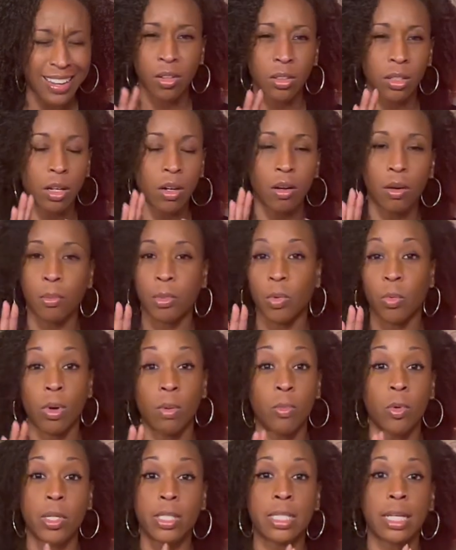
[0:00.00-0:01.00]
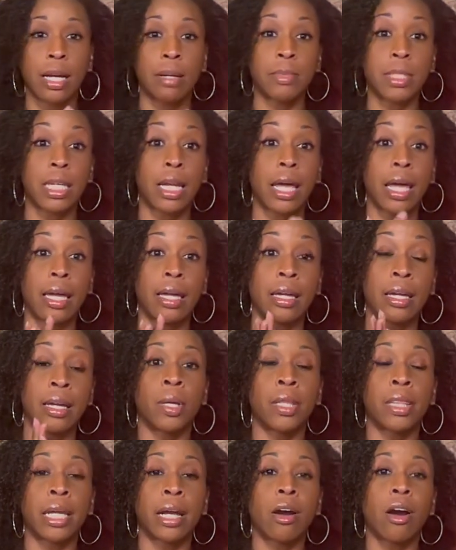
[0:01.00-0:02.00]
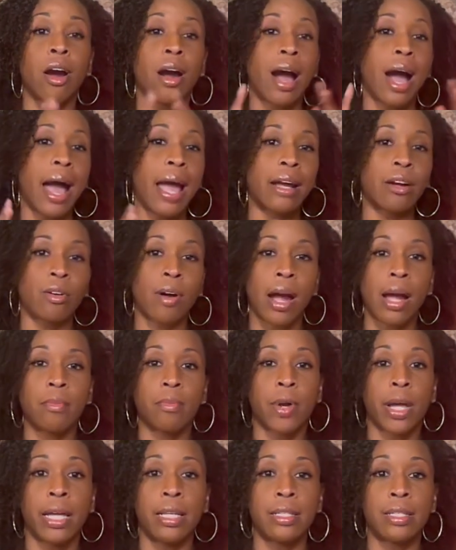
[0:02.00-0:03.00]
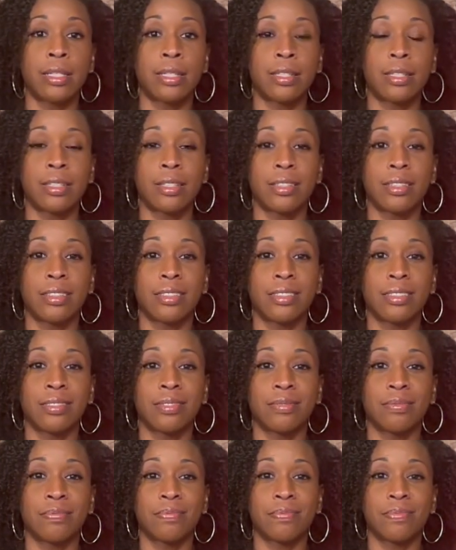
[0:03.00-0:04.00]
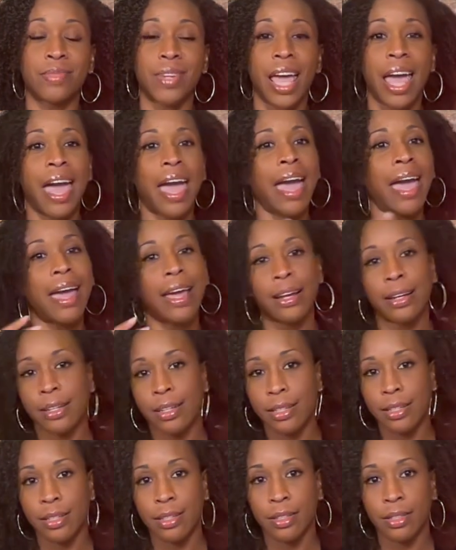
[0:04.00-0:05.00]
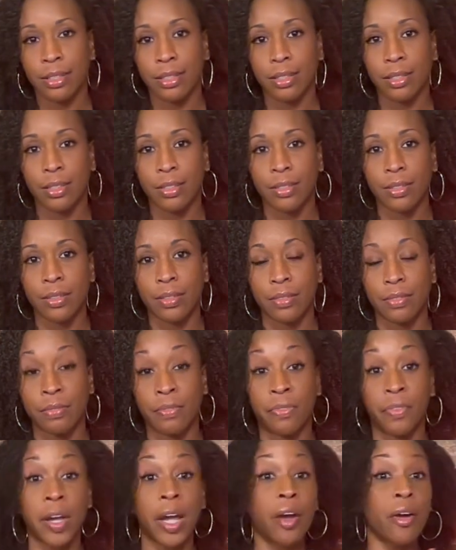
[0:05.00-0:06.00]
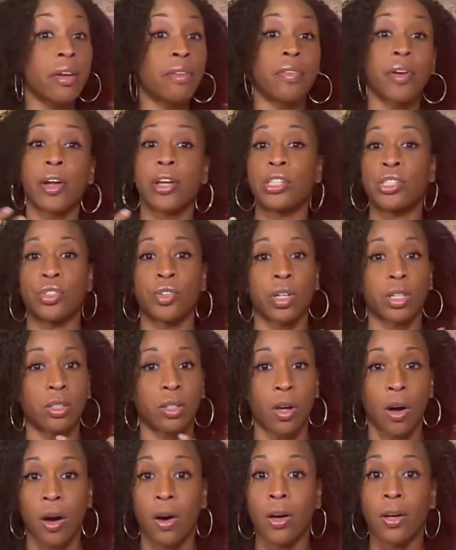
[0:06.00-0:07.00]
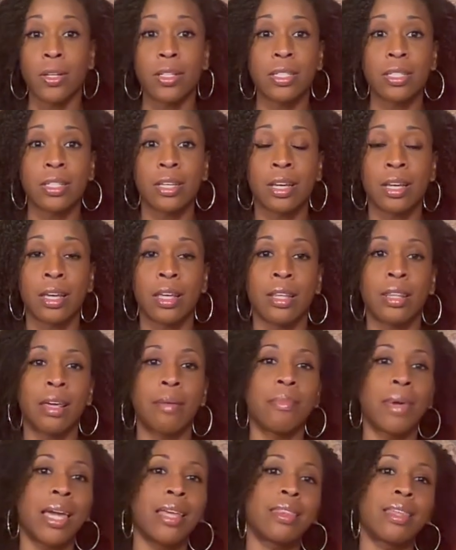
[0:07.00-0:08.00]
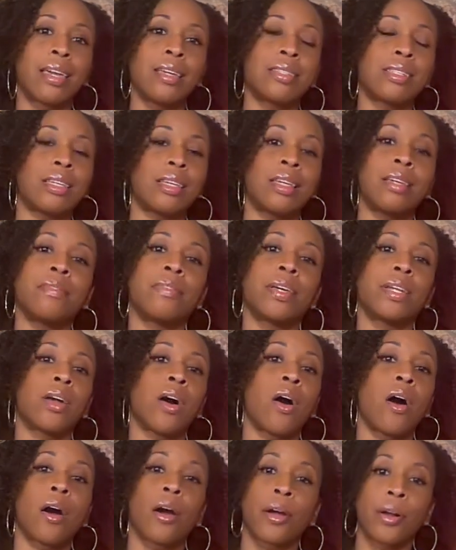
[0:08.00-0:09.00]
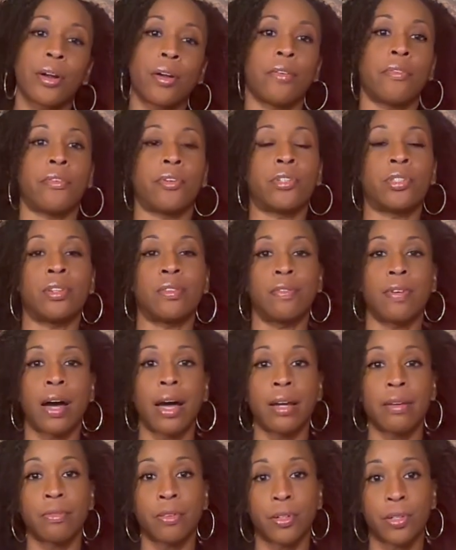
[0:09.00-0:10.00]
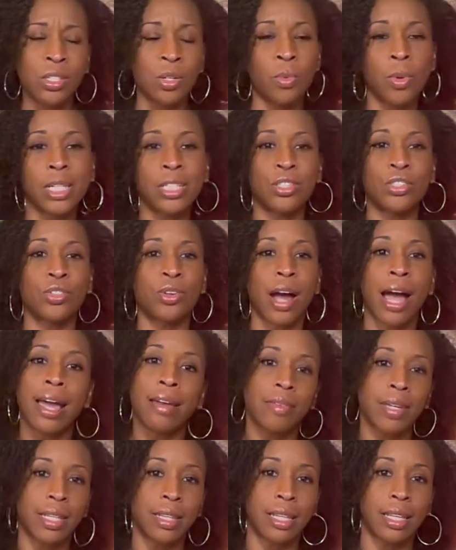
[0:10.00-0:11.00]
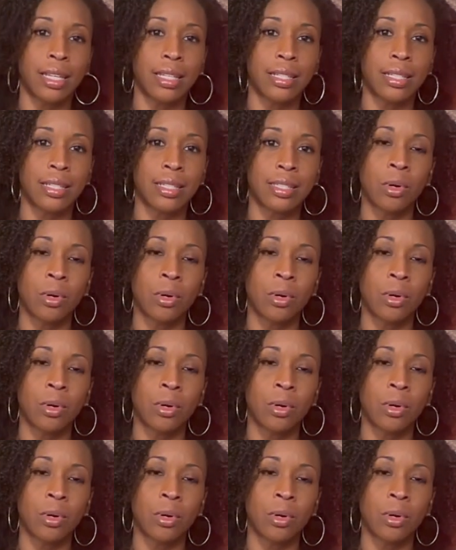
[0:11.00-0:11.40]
Oklahoma one more time today, but there are high crime rates and very, very strict laws that make things even harder for survivors. So what's driving this?